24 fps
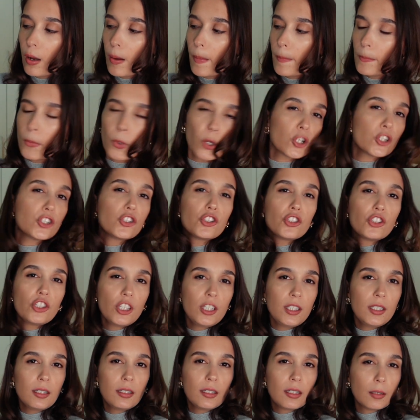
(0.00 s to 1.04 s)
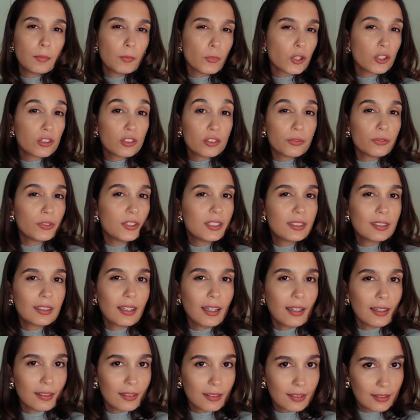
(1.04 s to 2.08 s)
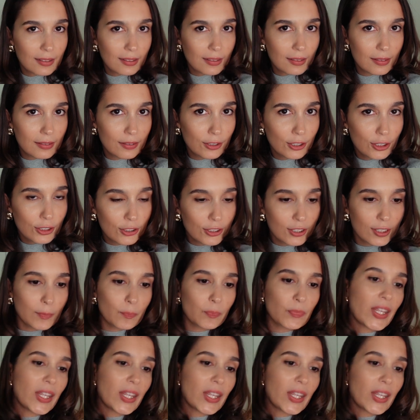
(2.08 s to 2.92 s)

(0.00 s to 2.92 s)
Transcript: more chic, more sophisticated sisters